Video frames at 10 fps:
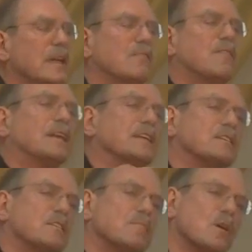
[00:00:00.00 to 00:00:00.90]
In fact, it
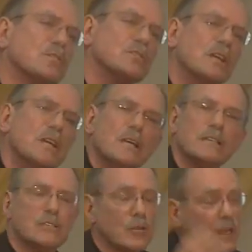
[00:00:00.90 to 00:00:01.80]
is the most
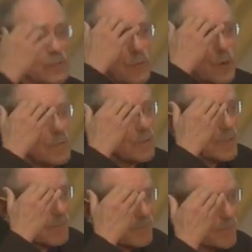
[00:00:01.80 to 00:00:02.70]
transformative
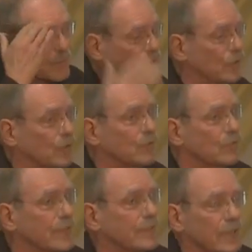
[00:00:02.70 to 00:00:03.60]
time of physical
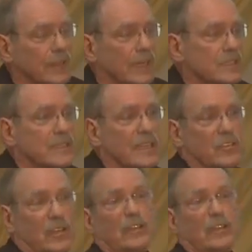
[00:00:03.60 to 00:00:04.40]
retail in the United States